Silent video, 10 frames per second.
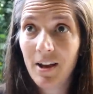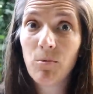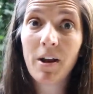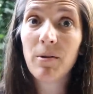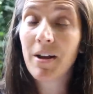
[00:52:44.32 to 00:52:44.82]

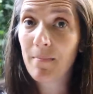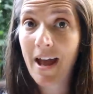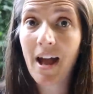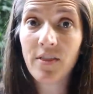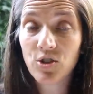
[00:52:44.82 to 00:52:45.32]
right away I'm
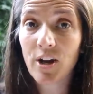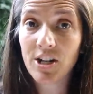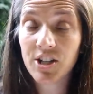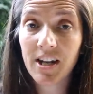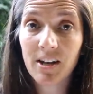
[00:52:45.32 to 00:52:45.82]
at the
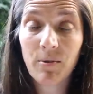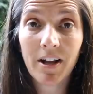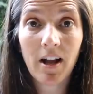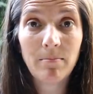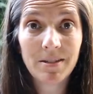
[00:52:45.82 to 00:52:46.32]
trash can. When
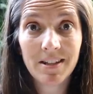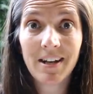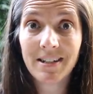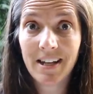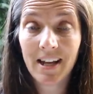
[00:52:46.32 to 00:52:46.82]
it comes in,
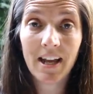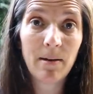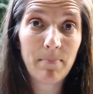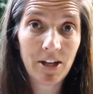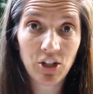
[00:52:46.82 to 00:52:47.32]
I take it
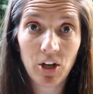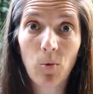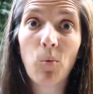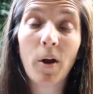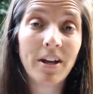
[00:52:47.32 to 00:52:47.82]
and pitch it
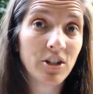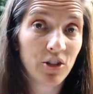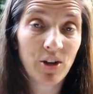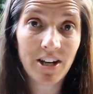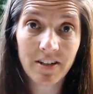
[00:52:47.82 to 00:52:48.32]
right into the
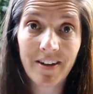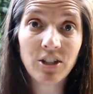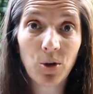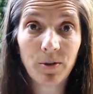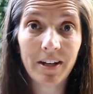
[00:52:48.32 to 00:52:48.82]
trash if I
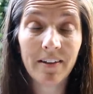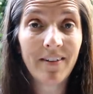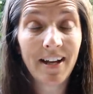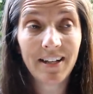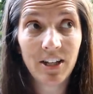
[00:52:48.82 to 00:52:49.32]
don't need it.
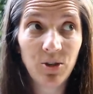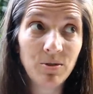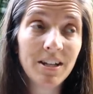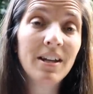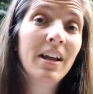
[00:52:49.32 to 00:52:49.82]
I
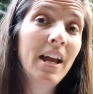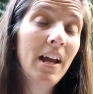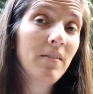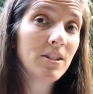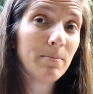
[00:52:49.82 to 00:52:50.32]
use it,
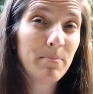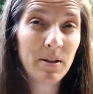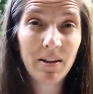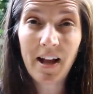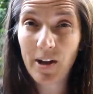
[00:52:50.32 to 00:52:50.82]
if it's a
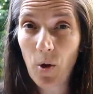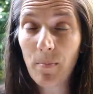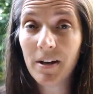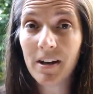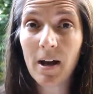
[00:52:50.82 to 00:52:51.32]
bill, I
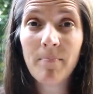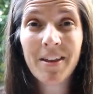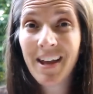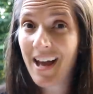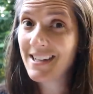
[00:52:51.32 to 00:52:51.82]
open it up,
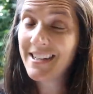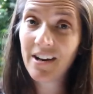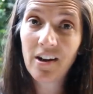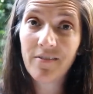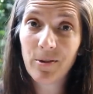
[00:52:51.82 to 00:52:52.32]
I
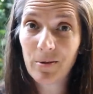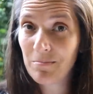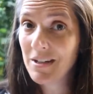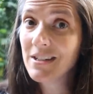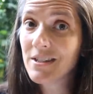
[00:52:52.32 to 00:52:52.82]
tear off the
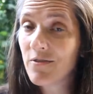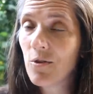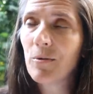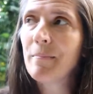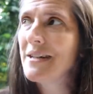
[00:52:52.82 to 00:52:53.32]
remittance,
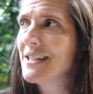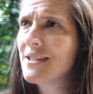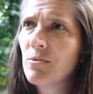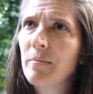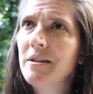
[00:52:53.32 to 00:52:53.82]

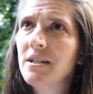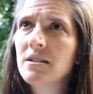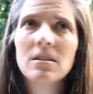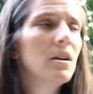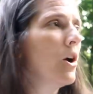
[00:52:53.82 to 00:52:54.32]
remittance,
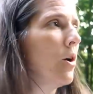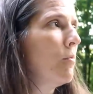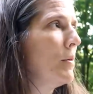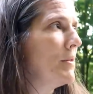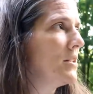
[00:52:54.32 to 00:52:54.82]
remittance,
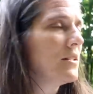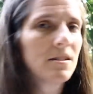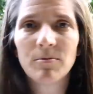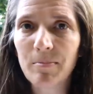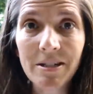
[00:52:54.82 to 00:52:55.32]
remittance,
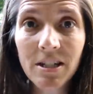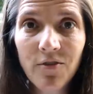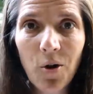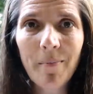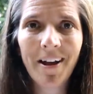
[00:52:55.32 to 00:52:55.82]
remittance
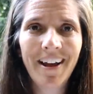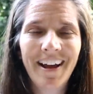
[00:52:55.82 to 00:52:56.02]
form,